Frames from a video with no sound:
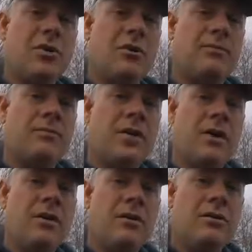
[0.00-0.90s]
So
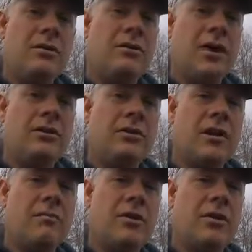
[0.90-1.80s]
good things
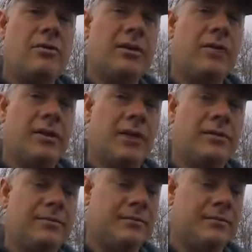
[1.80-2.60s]
come to those that wait.